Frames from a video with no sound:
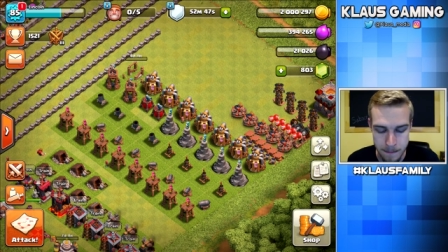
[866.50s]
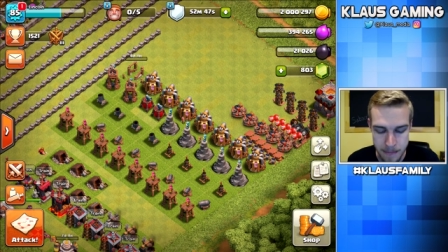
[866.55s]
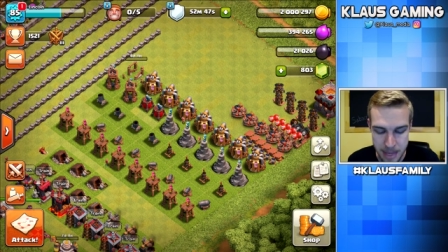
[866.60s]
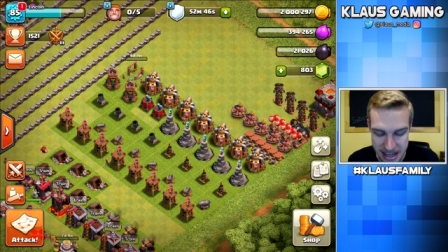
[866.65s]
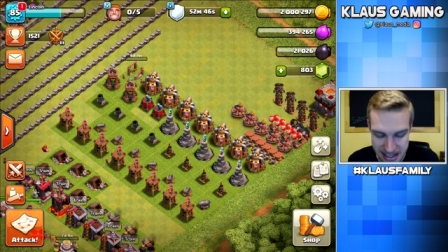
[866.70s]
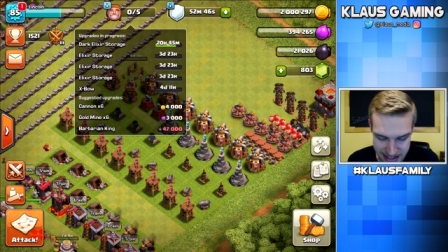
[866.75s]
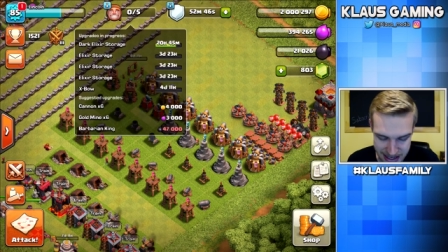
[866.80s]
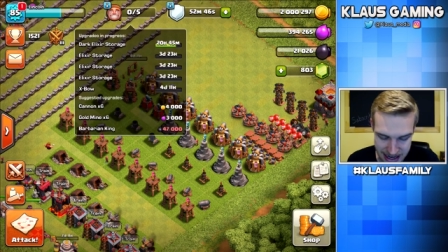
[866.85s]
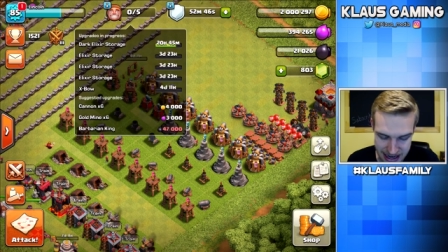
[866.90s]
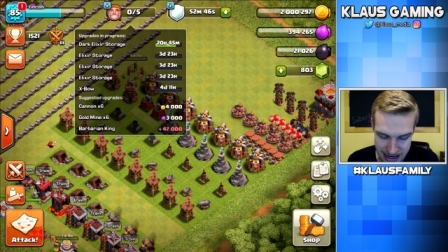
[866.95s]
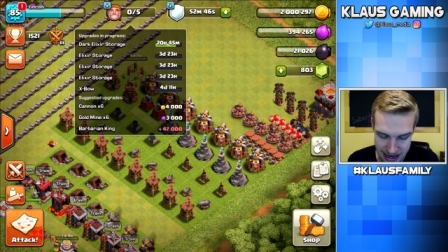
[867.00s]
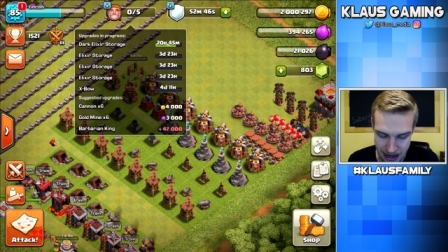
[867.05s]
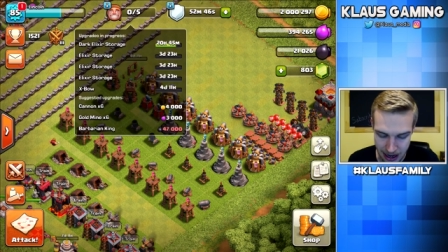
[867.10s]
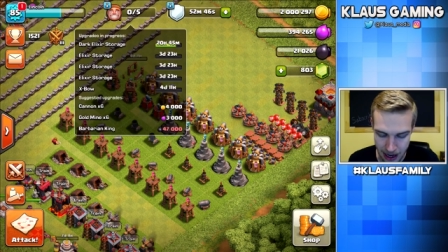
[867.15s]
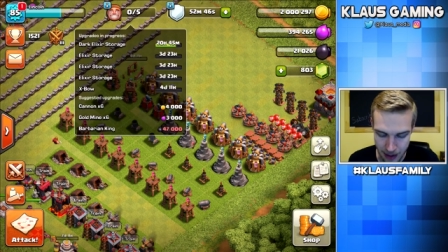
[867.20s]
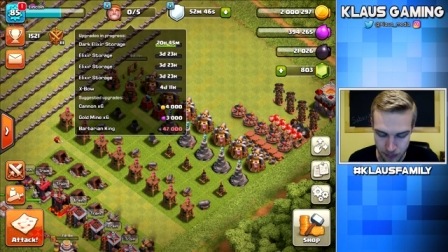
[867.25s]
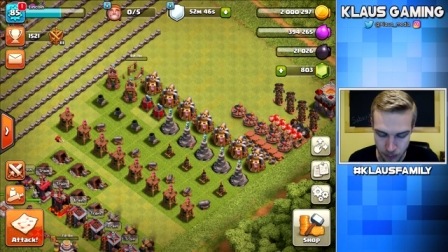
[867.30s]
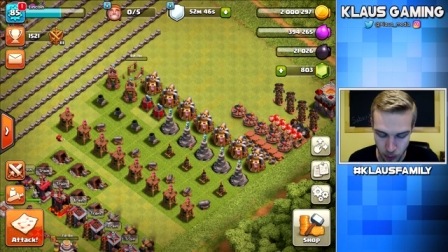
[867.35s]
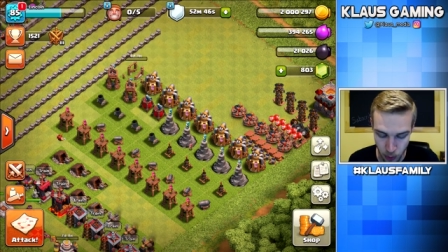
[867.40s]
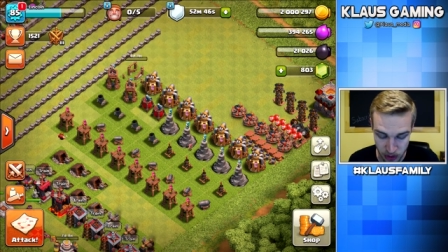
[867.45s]
busy,
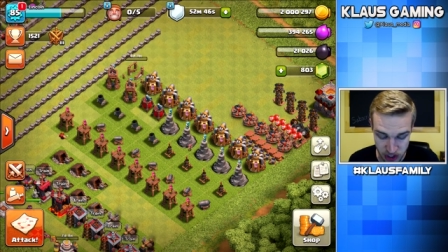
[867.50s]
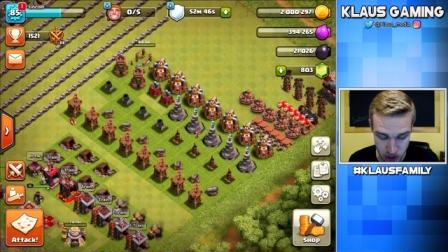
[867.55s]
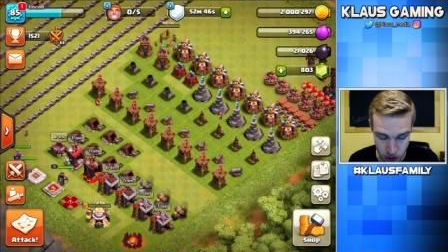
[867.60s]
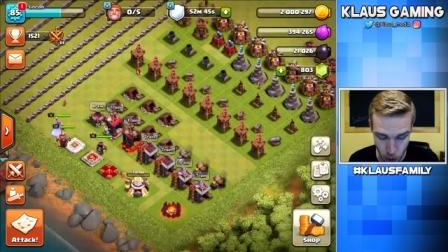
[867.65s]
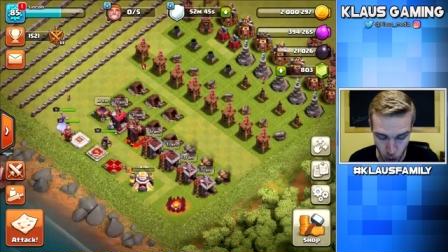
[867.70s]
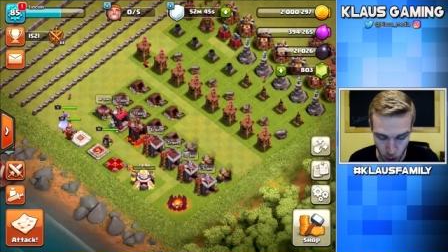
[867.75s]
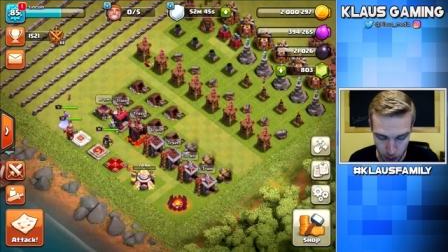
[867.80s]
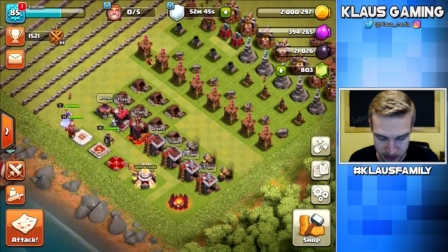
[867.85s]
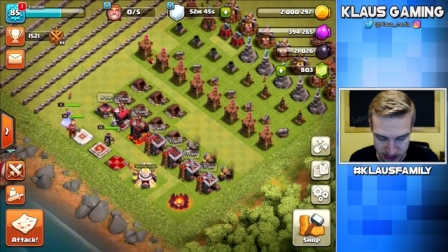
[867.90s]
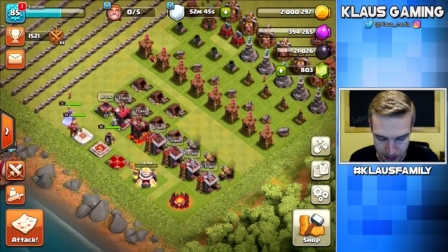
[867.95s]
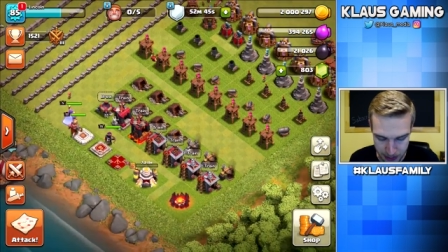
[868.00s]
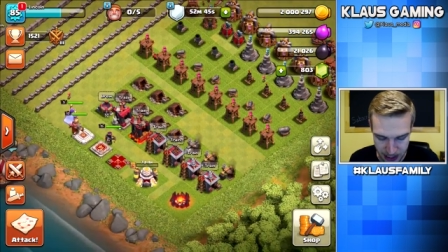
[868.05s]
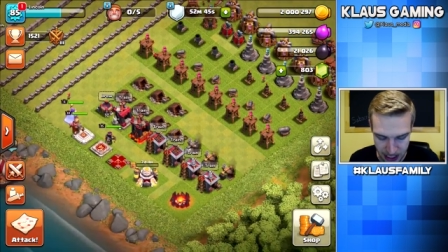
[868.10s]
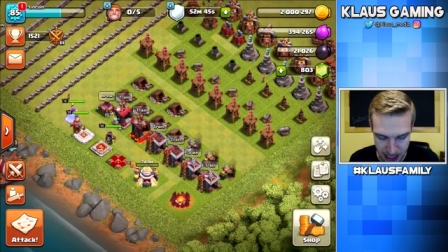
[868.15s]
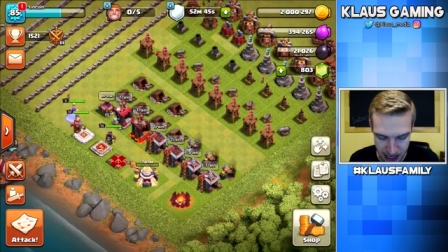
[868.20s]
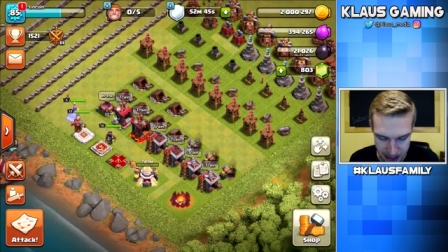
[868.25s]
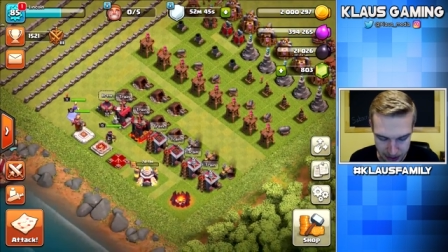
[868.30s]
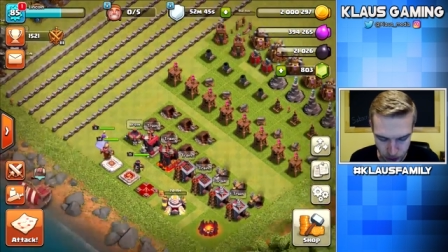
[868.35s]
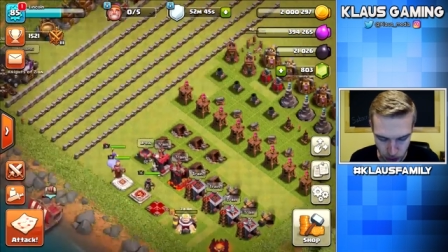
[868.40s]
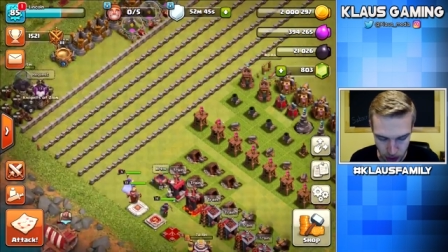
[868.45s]
um, which is cool because I've been
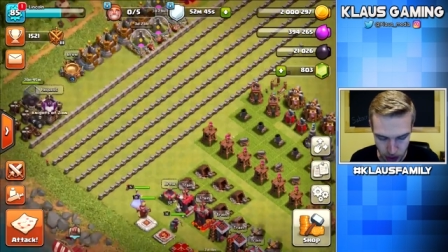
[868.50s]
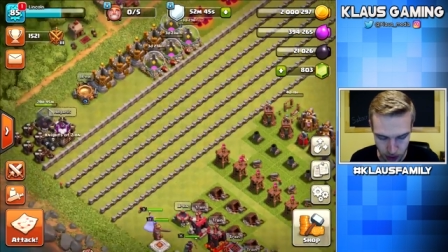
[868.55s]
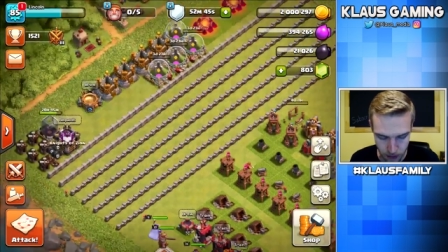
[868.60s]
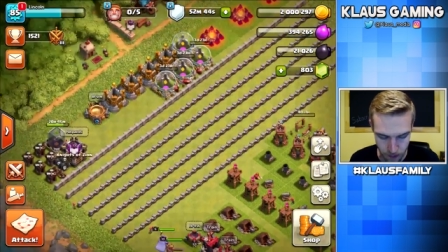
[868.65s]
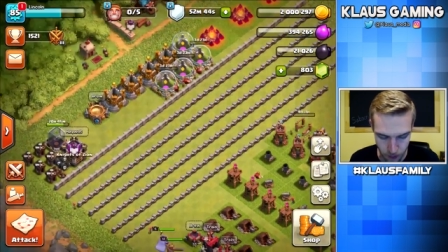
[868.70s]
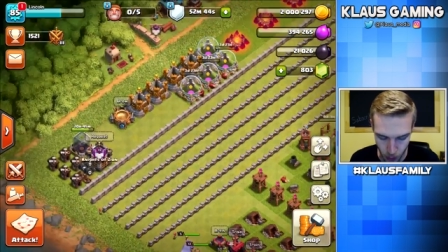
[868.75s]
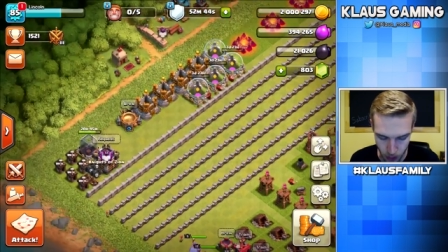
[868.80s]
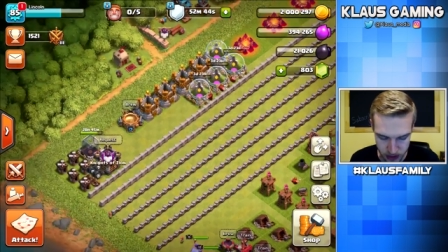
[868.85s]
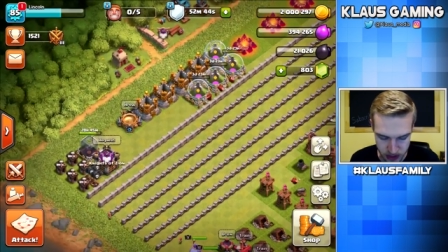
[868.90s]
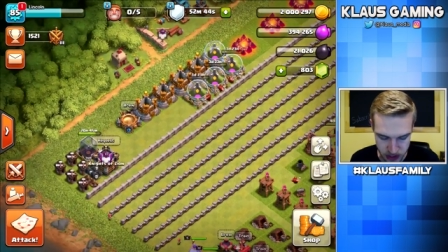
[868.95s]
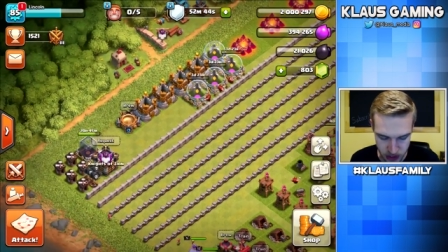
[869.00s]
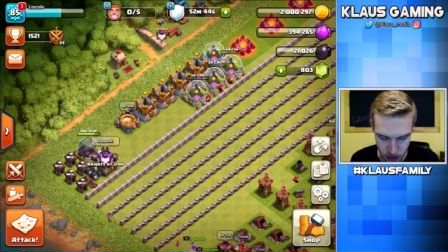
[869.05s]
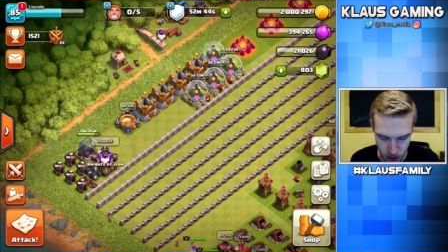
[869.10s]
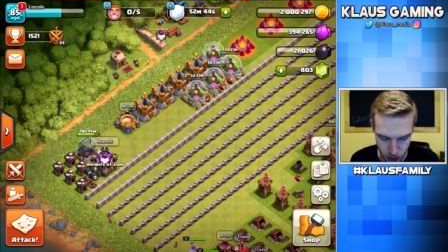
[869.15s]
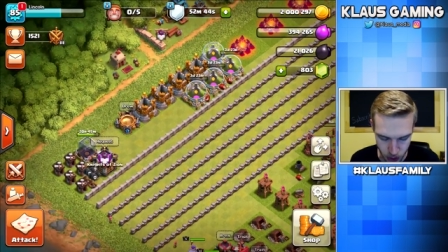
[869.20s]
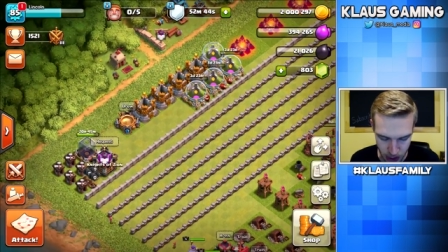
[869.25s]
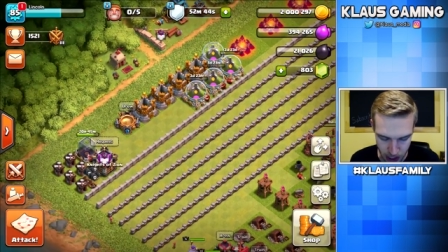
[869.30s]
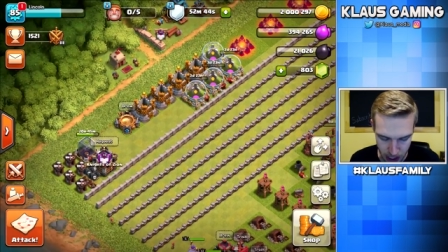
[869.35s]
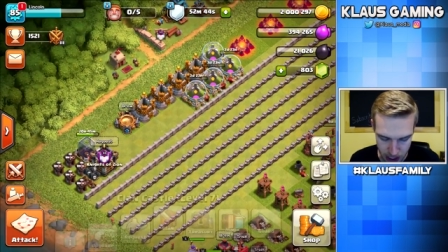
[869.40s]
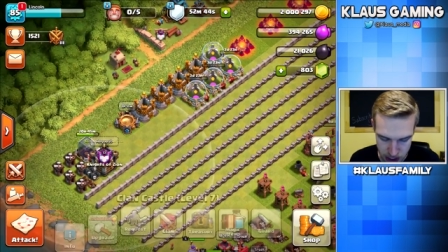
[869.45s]
kind of looking forward
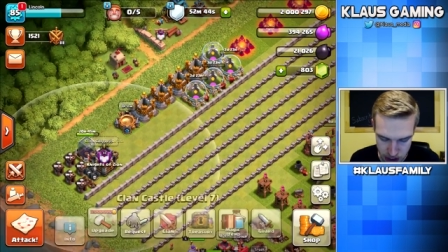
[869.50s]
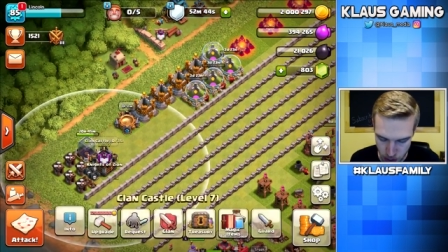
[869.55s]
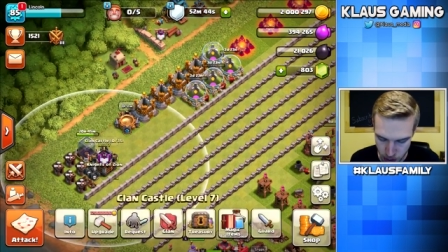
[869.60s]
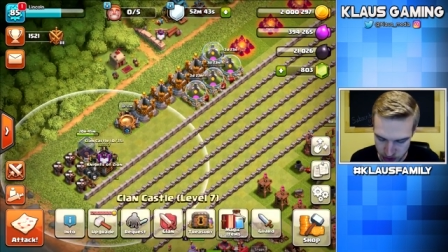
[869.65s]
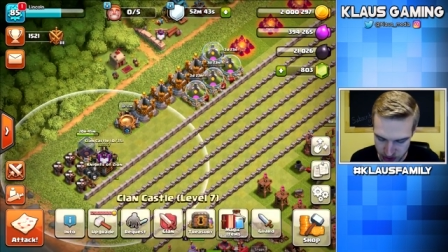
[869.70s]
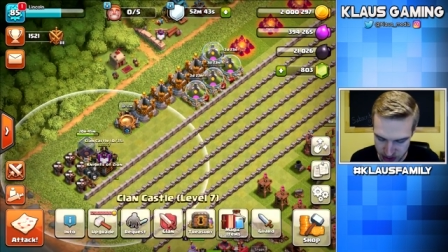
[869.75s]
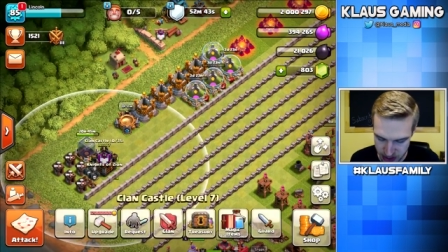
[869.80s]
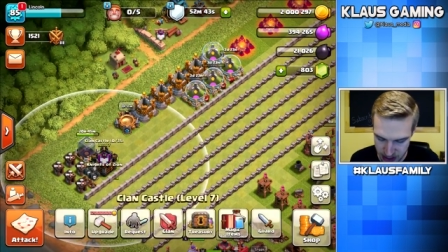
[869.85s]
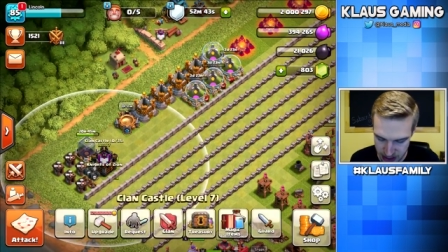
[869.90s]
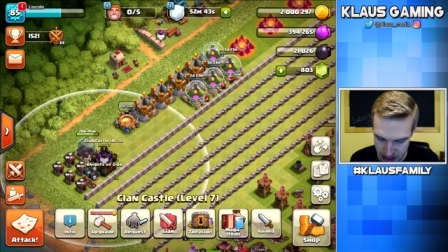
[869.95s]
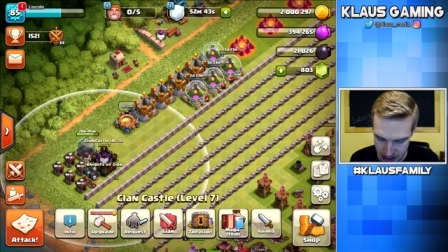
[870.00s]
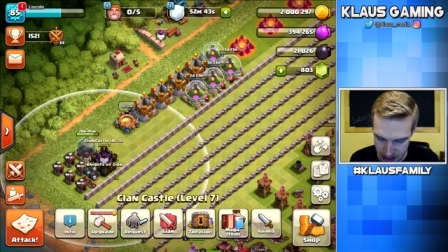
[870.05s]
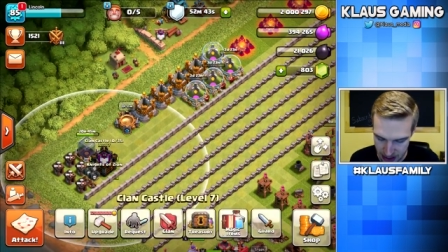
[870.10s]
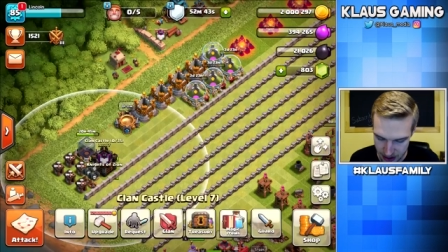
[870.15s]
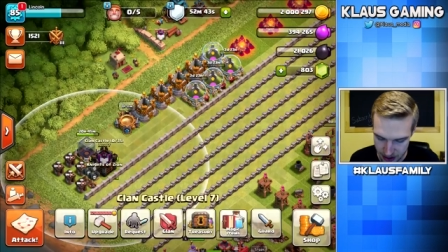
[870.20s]
to using